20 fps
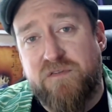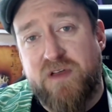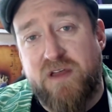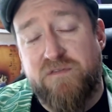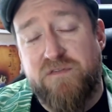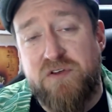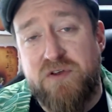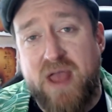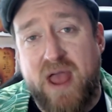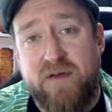If
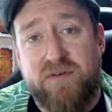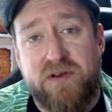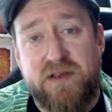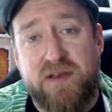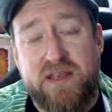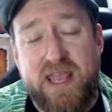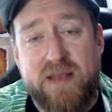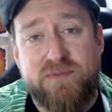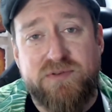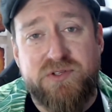you have a
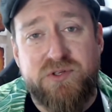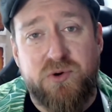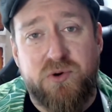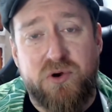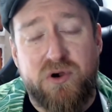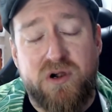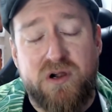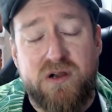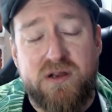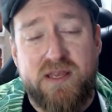game
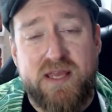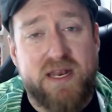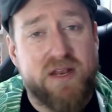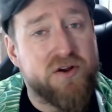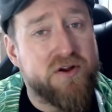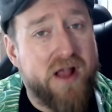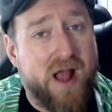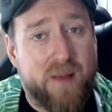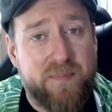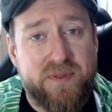store, get your
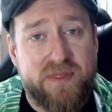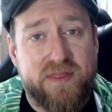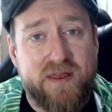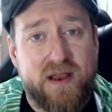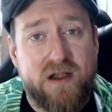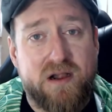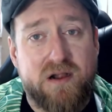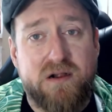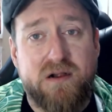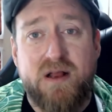copy
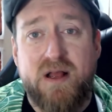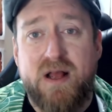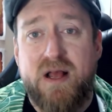there.